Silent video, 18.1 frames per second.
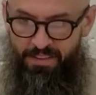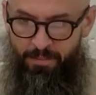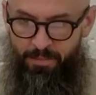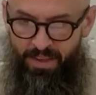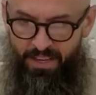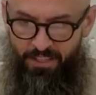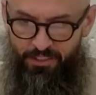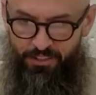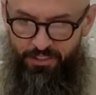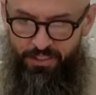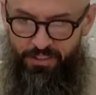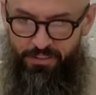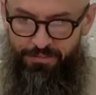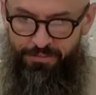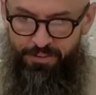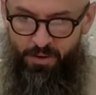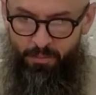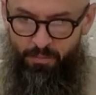the
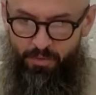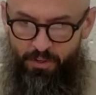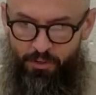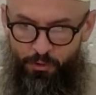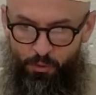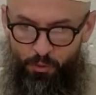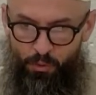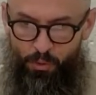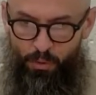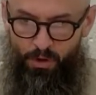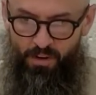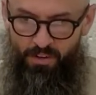masjid from the door